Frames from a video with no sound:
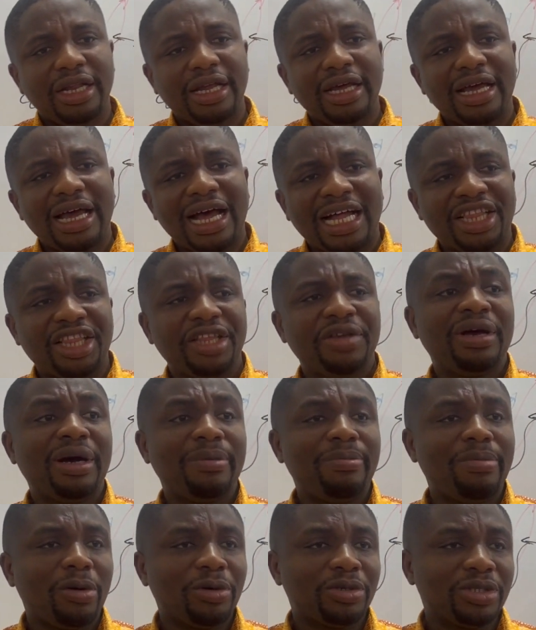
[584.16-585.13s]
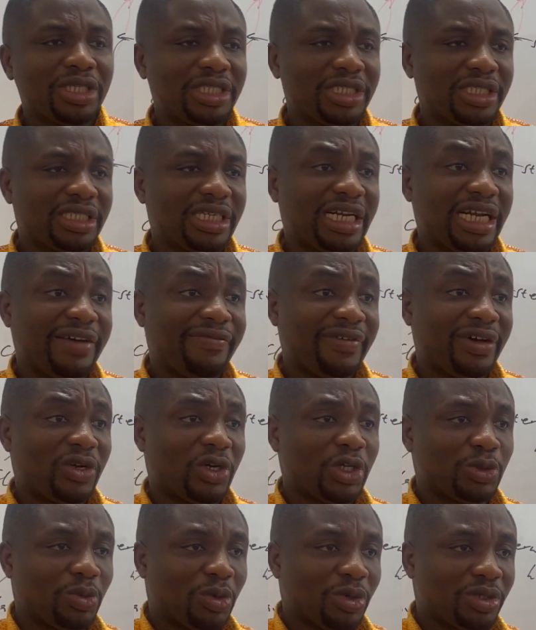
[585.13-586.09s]
the arterial pulsation and the
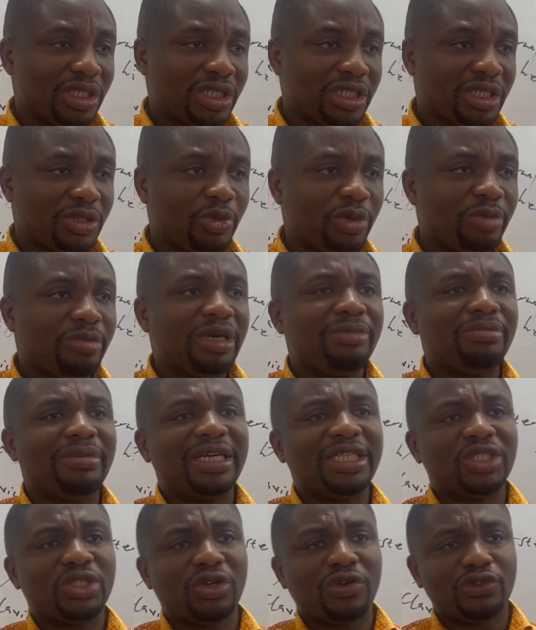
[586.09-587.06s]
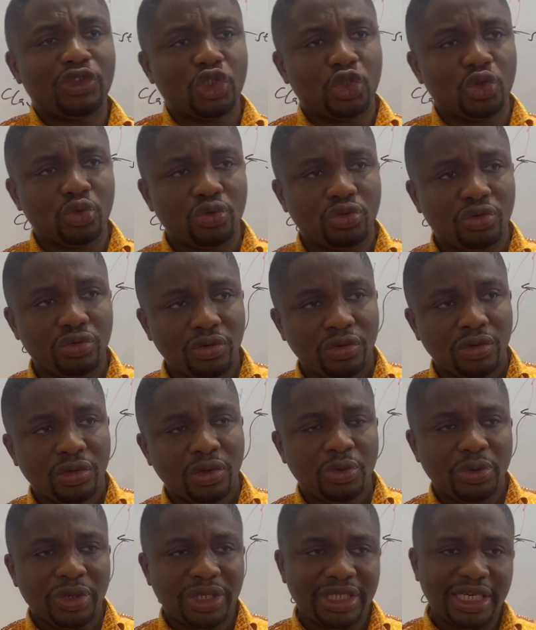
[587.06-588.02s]
venous pulsation. We made mention of 2.
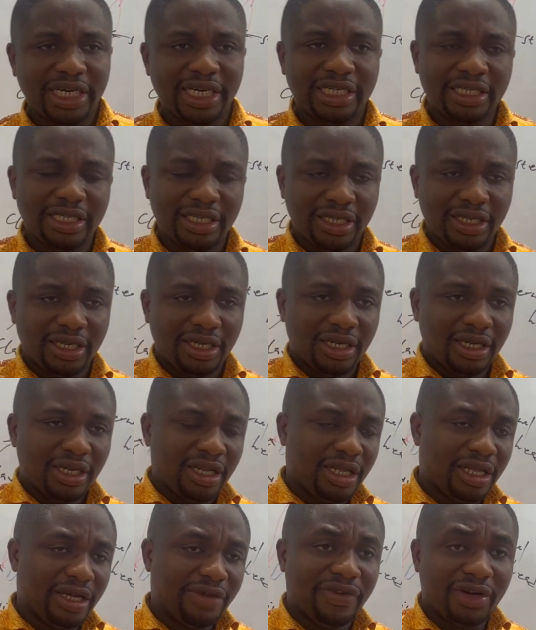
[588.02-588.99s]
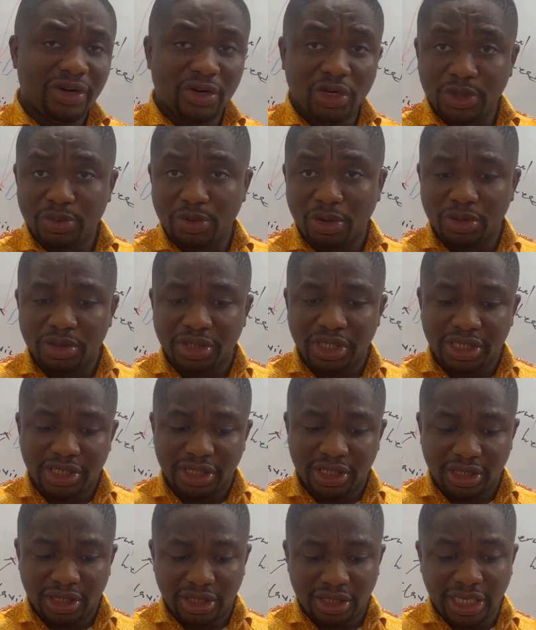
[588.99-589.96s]
We said the venous
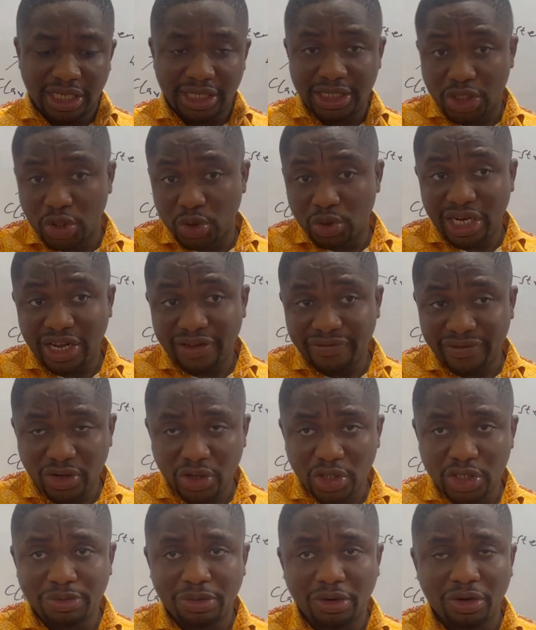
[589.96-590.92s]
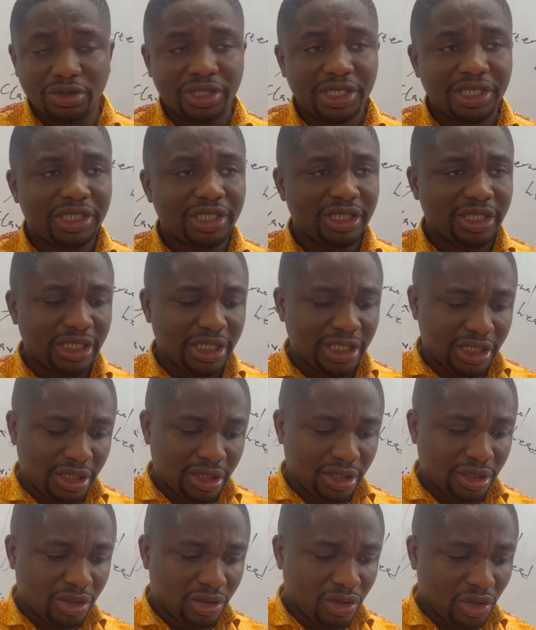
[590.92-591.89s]
pulsation, that's the jugular venous pulsation,
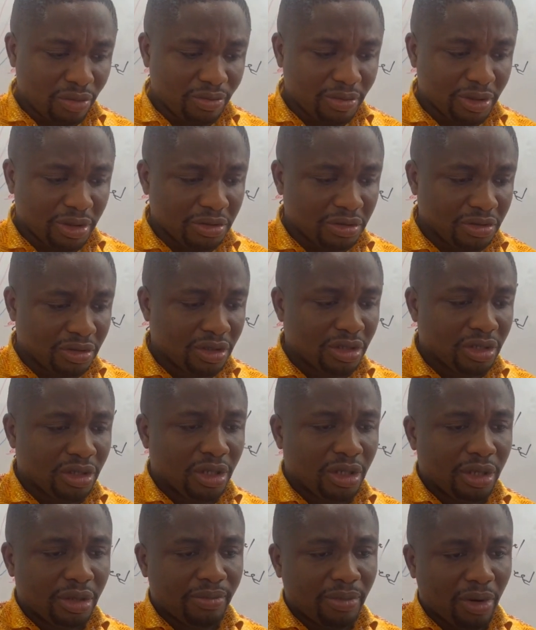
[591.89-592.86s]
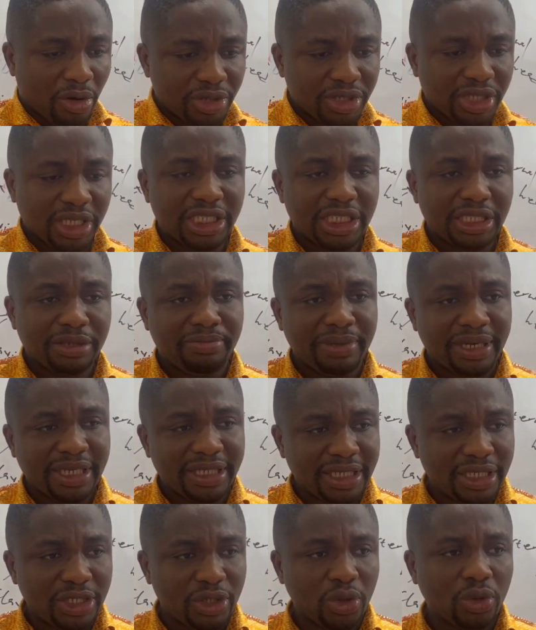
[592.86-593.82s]
is double pulsation
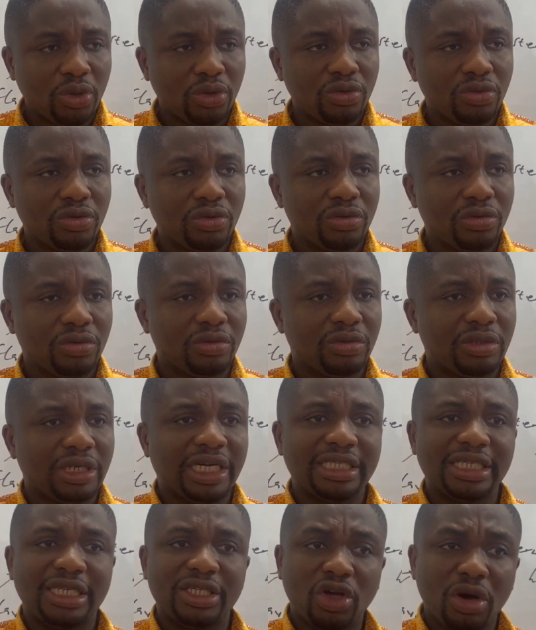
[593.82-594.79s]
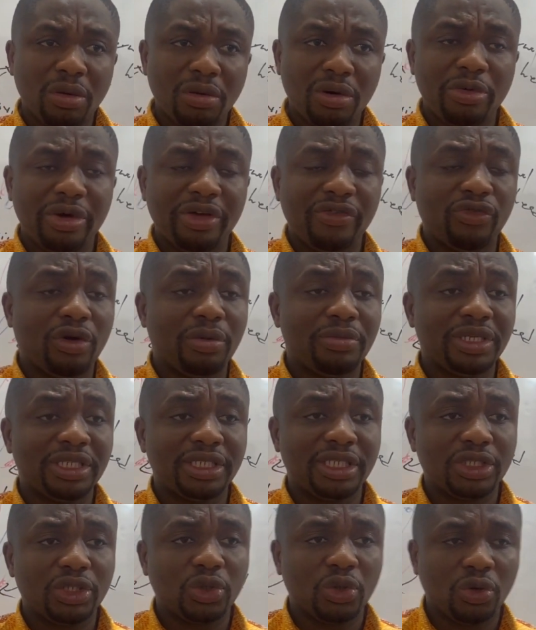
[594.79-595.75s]
per systole. That's a double waveform
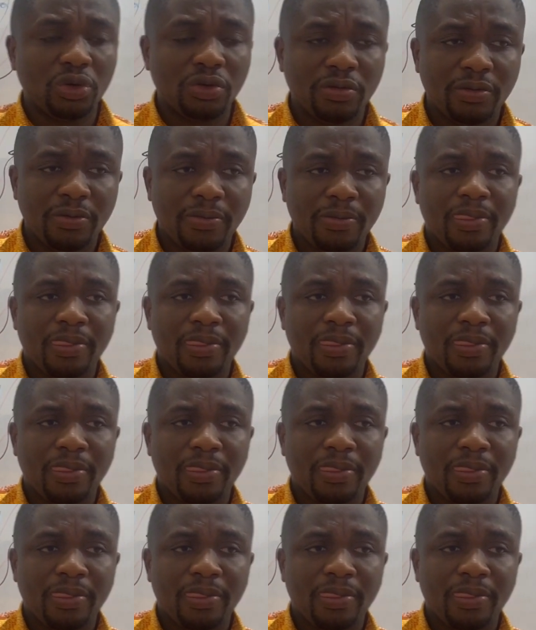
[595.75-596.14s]
in systole.